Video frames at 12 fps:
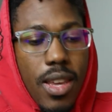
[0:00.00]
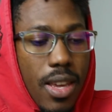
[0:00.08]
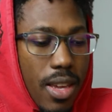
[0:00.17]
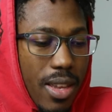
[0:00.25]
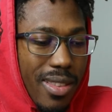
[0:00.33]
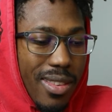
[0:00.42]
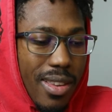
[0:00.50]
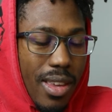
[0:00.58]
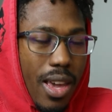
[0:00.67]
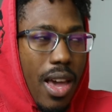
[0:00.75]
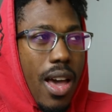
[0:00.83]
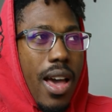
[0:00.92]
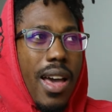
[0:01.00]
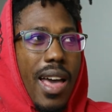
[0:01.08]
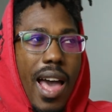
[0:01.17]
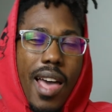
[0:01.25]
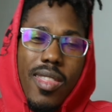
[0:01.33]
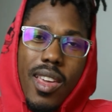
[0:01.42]
And
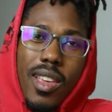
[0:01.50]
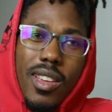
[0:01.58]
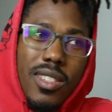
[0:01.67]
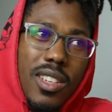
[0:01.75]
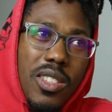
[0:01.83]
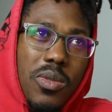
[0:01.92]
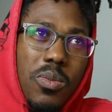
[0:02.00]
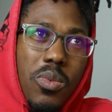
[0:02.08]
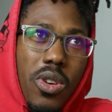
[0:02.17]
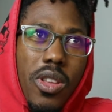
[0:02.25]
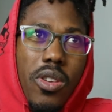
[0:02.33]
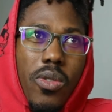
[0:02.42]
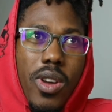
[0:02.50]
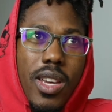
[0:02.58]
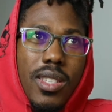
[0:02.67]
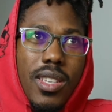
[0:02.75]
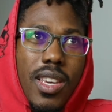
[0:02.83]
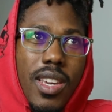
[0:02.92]
yeah, I think it's just pretty
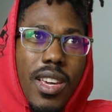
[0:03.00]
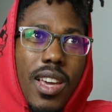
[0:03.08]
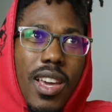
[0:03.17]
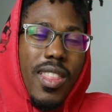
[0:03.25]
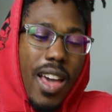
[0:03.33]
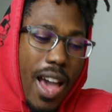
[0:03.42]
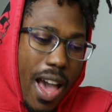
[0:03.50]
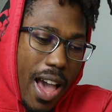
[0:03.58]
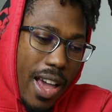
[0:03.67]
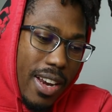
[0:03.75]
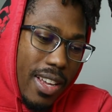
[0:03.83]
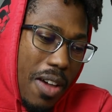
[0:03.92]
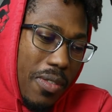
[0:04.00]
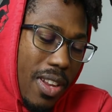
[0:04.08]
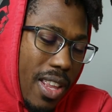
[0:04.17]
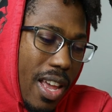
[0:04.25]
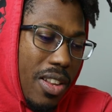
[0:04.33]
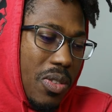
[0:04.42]
crazy that I'm
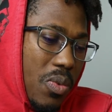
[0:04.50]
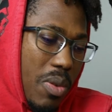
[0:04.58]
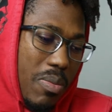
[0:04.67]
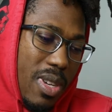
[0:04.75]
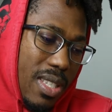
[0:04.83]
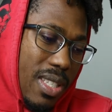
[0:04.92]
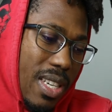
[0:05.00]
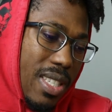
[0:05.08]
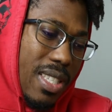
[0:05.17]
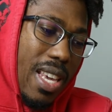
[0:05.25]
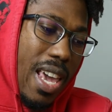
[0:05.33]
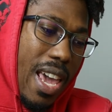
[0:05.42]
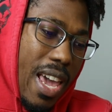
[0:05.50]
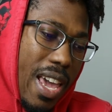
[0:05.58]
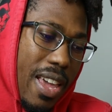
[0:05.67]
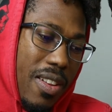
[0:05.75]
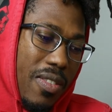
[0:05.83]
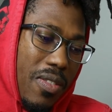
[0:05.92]
looking at this one business,
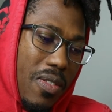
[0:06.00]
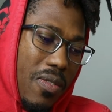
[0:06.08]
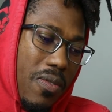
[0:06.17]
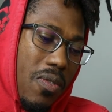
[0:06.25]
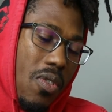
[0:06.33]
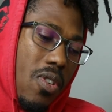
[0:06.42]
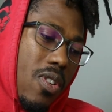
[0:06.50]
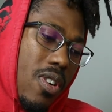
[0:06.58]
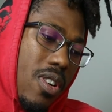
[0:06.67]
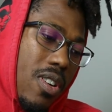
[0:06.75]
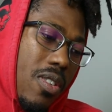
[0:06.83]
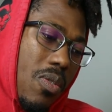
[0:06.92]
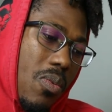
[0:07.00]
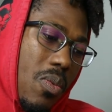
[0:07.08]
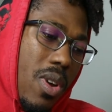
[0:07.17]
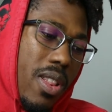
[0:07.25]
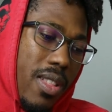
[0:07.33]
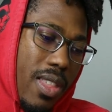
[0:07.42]
and for
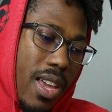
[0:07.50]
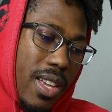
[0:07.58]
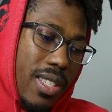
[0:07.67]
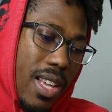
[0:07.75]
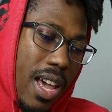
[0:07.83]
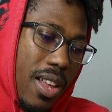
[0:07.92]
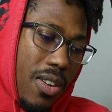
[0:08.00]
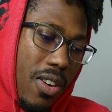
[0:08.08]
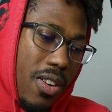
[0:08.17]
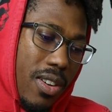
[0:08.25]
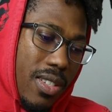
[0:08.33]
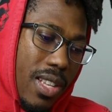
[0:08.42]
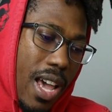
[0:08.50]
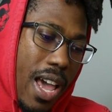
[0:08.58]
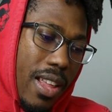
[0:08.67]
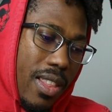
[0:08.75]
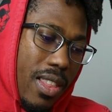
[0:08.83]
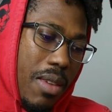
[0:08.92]
one of the things that I learned is
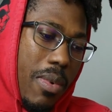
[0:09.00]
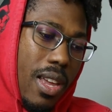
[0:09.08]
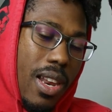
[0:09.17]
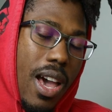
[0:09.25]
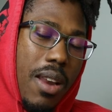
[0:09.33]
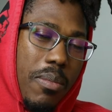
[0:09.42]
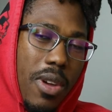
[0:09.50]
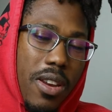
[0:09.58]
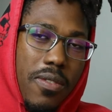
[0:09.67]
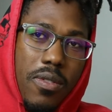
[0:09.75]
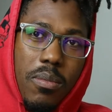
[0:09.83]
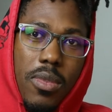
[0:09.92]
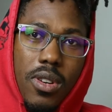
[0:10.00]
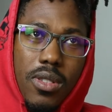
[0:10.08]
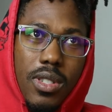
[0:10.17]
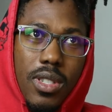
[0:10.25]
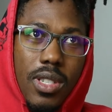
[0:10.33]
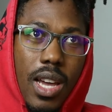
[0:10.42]
that they make a lot of money from
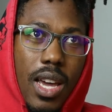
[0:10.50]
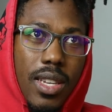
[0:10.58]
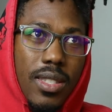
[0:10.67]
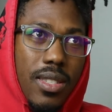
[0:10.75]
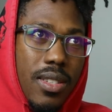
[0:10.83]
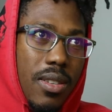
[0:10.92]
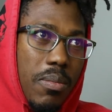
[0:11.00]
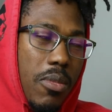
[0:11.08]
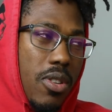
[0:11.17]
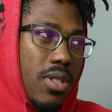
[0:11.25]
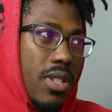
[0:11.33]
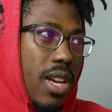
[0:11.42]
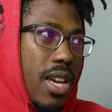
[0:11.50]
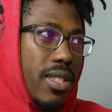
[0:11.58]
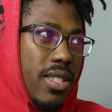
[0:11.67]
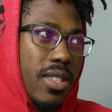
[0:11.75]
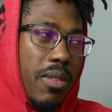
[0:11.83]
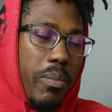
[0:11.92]
merchandise.
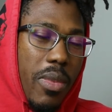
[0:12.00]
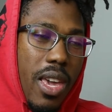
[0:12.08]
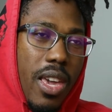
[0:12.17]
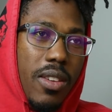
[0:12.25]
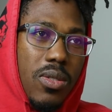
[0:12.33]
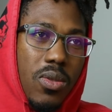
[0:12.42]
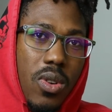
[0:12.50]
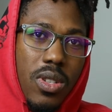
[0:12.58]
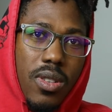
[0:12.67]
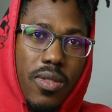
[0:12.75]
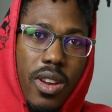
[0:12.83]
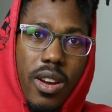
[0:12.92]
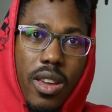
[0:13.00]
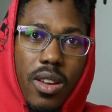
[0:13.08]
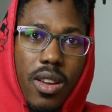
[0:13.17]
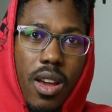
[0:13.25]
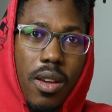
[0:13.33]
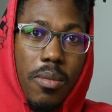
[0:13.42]
Merchandise is the main source of their
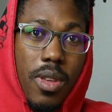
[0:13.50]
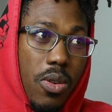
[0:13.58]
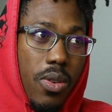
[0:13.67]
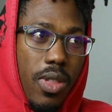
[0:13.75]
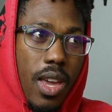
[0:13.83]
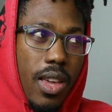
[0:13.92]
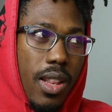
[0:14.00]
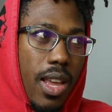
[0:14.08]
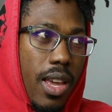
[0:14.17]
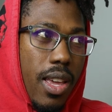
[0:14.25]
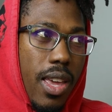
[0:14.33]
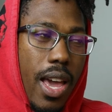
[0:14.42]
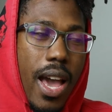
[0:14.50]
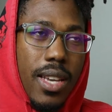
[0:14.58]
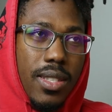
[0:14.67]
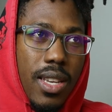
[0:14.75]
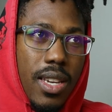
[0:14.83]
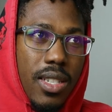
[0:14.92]
income. You would think like a
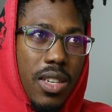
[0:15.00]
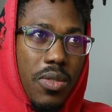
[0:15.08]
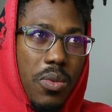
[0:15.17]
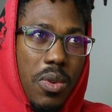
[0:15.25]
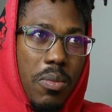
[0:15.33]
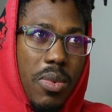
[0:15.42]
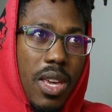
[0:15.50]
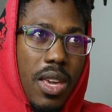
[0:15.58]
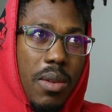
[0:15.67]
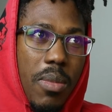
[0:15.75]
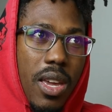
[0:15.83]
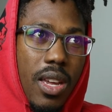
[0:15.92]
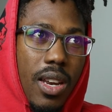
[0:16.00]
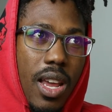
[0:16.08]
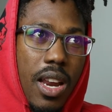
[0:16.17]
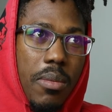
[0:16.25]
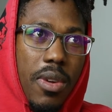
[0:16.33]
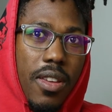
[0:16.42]
gas station would be making a
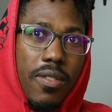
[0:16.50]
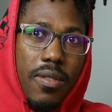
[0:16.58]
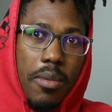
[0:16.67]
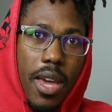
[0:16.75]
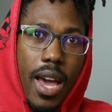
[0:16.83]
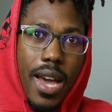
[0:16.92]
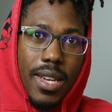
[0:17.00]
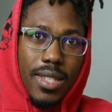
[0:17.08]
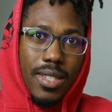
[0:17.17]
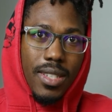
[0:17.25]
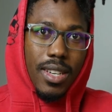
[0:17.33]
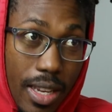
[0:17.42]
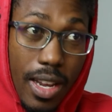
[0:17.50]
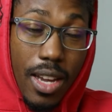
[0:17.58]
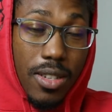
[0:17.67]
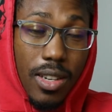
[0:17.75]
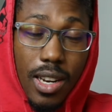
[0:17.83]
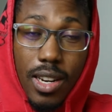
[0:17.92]
lot of money from gas. In
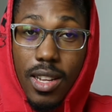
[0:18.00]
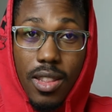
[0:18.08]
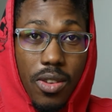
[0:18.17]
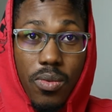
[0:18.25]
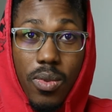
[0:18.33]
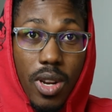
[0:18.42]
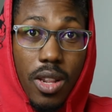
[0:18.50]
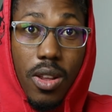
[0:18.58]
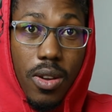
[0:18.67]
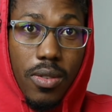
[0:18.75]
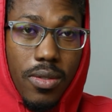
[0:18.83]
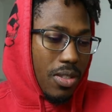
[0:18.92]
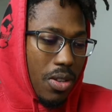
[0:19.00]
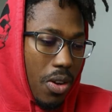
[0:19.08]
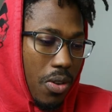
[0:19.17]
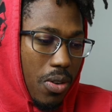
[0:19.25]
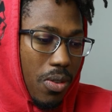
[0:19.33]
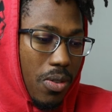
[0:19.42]
actuality, they really don't.
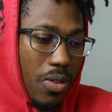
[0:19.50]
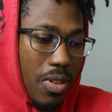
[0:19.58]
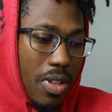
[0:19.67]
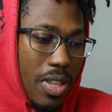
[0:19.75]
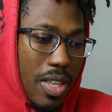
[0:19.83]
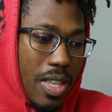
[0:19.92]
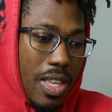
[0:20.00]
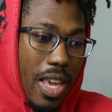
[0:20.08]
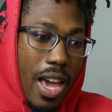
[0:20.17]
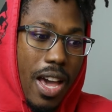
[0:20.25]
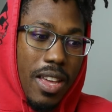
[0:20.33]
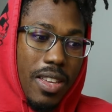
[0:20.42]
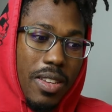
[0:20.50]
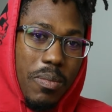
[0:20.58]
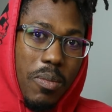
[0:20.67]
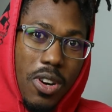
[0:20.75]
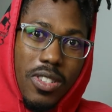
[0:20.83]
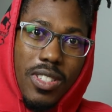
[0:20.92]
So yeah,
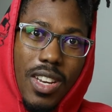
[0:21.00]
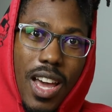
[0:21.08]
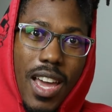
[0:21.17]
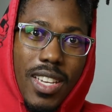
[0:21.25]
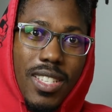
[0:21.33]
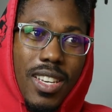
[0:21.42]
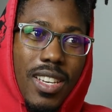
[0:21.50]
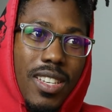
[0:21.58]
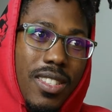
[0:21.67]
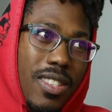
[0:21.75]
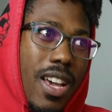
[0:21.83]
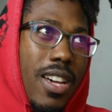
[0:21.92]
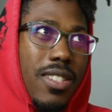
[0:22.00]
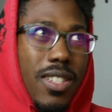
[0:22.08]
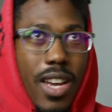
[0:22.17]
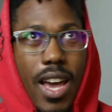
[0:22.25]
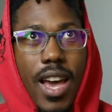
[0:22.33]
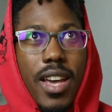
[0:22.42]
merchandise, slash
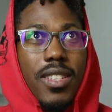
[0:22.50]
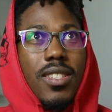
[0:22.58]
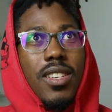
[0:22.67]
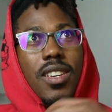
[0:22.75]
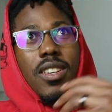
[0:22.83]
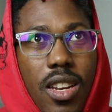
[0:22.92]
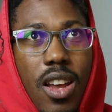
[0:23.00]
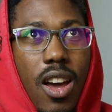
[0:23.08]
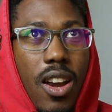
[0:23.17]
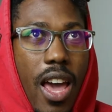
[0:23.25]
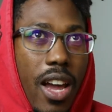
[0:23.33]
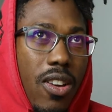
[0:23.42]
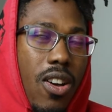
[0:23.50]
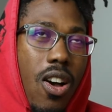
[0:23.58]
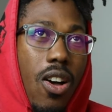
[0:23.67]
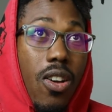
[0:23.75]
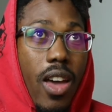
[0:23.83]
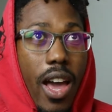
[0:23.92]
jazz,
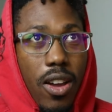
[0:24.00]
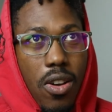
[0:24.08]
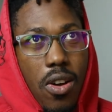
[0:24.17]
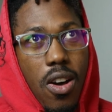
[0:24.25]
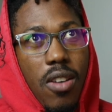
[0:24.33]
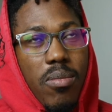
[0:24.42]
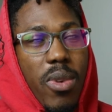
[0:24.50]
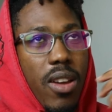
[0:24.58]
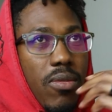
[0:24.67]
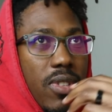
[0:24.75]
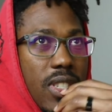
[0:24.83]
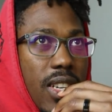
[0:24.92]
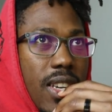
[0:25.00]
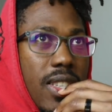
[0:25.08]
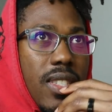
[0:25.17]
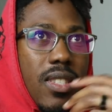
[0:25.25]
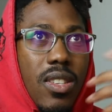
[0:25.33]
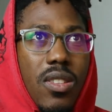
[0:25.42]
non-alcohol, alcohol
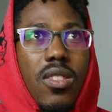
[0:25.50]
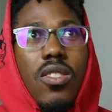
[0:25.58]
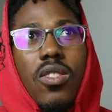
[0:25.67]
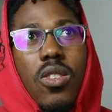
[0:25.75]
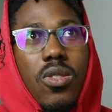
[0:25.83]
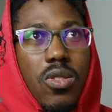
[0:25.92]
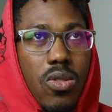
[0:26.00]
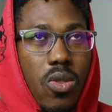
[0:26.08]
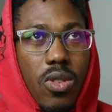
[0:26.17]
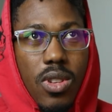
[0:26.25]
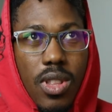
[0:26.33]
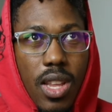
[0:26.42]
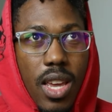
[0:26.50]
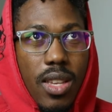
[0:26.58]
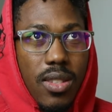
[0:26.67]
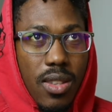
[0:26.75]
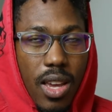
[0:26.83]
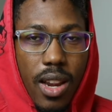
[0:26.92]
beverages, those sorts of
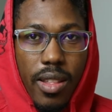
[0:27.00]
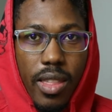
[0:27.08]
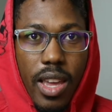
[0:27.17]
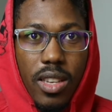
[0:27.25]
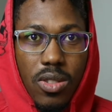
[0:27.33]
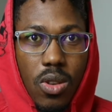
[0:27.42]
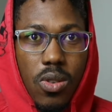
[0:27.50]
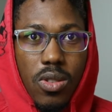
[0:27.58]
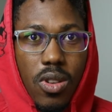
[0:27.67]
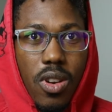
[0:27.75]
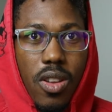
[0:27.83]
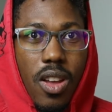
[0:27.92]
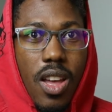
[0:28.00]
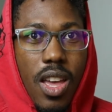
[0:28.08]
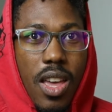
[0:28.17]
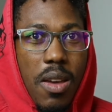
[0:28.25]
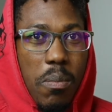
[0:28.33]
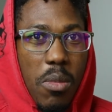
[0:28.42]
things, kind of things. Those are the
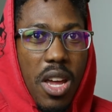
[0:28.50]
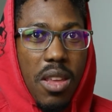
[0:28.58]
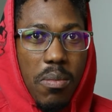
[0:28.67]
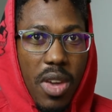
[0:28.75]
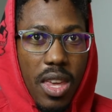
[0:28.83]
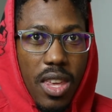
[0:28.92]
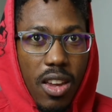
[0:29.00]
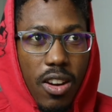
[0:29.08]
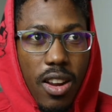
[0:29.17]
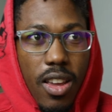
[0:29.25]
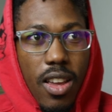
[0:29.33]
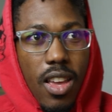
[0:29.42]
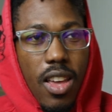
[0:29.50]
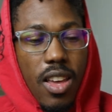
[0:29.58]
money maker